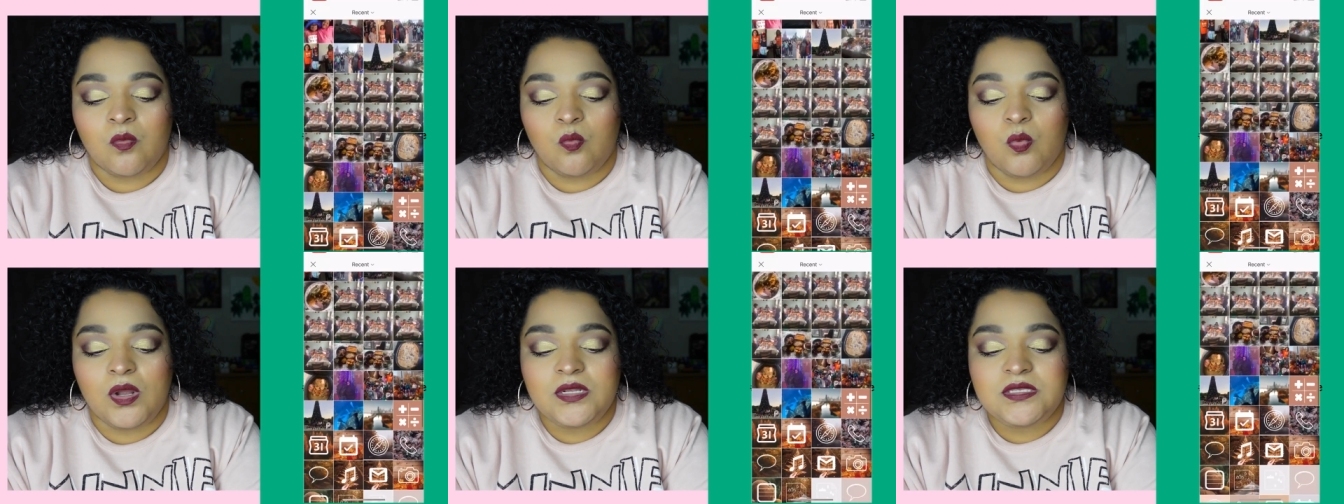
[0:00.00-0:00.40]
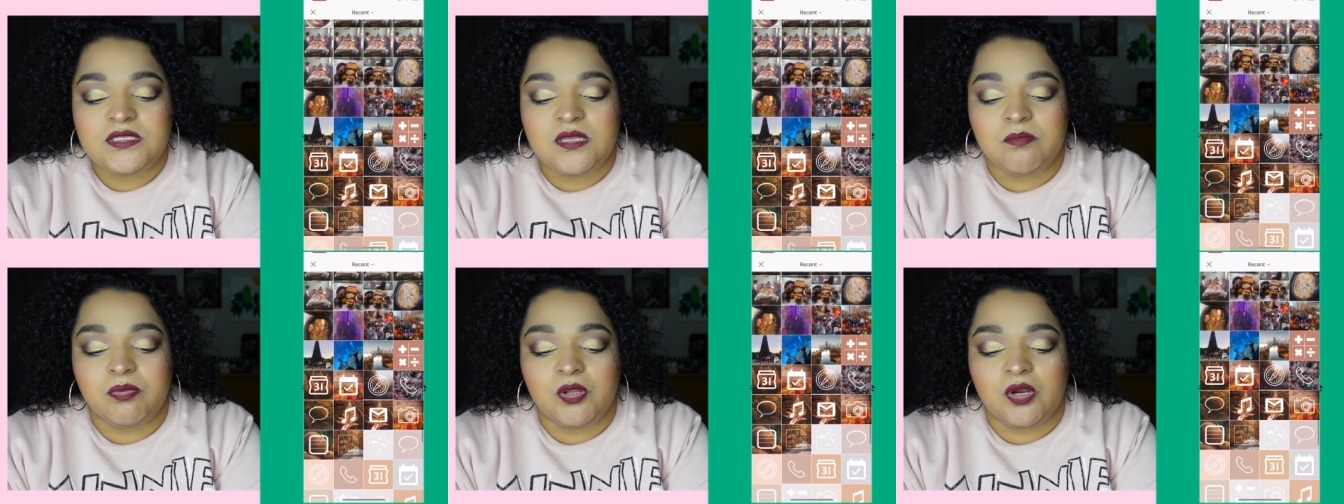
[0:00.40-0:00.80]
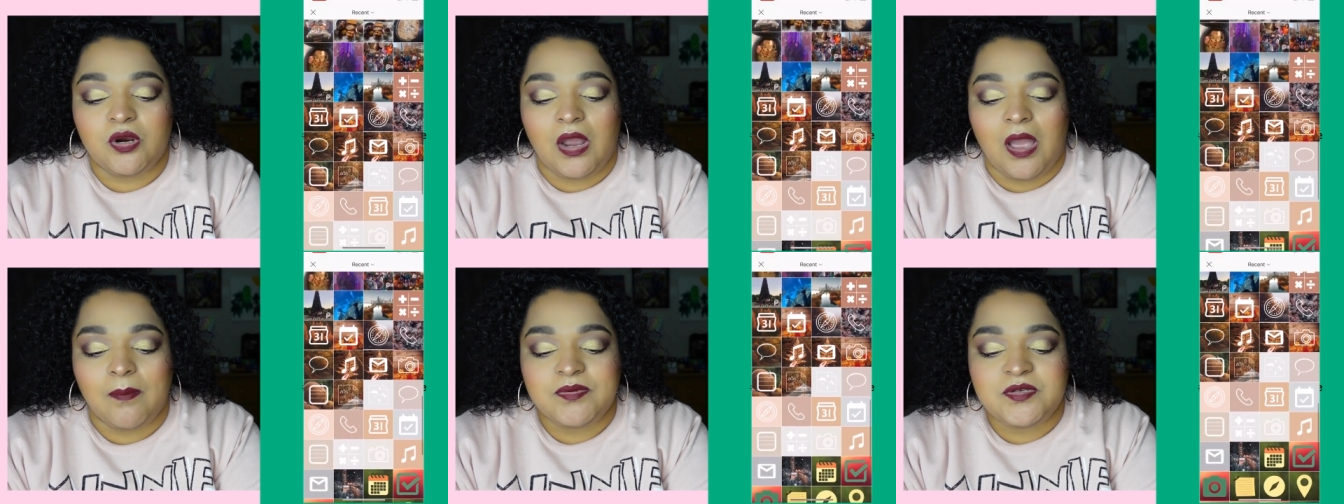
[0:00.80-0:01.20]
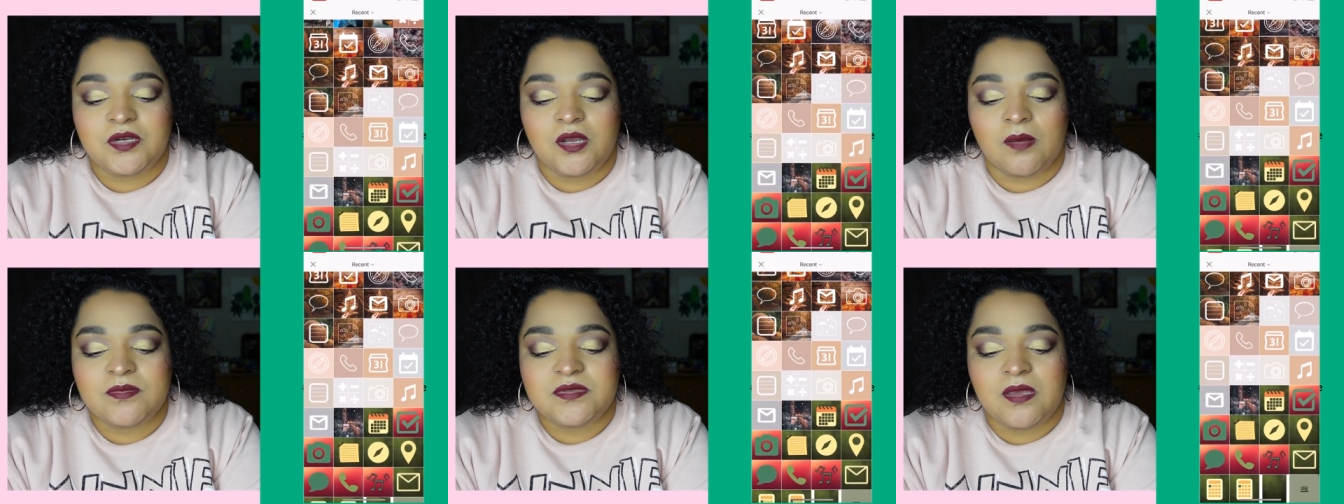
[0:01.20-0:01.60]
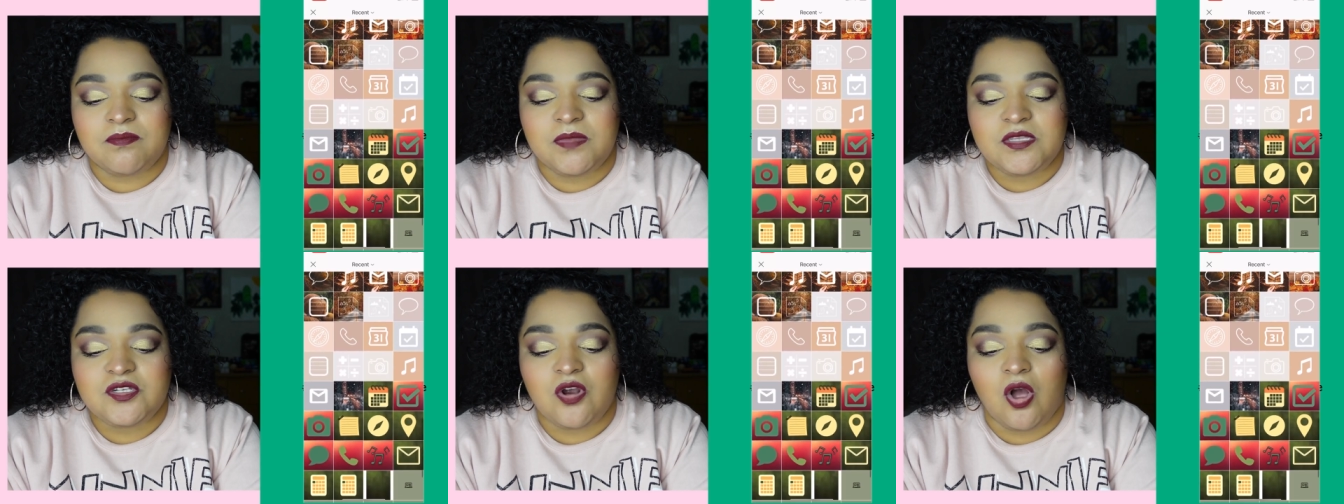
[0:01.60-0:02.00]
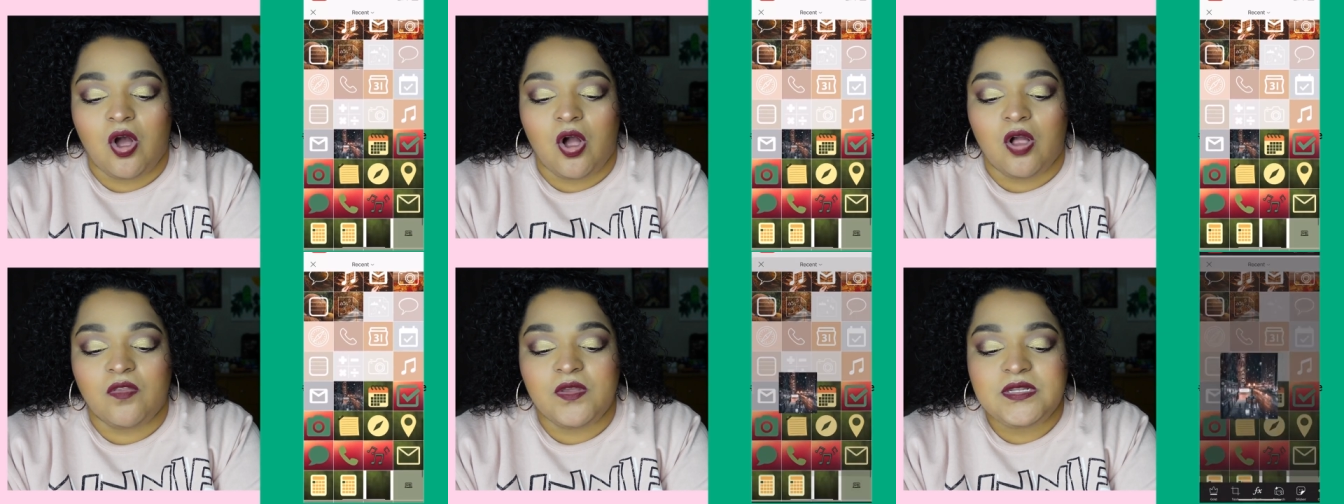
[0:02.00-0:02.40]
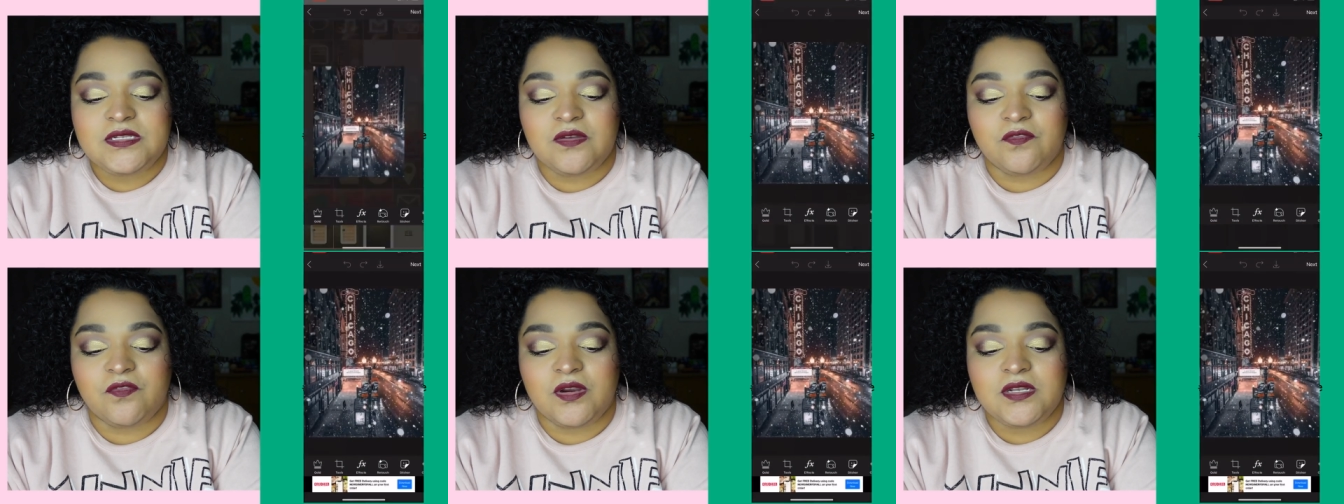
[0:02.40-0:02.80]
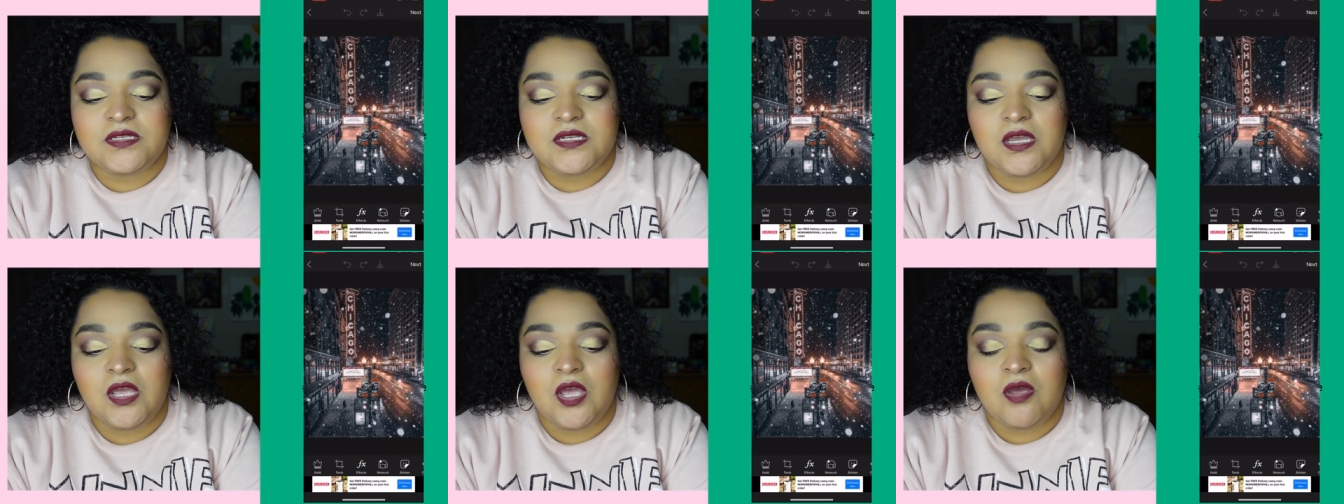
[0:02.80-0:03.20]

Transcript: Once the blur option comes up, these are all the different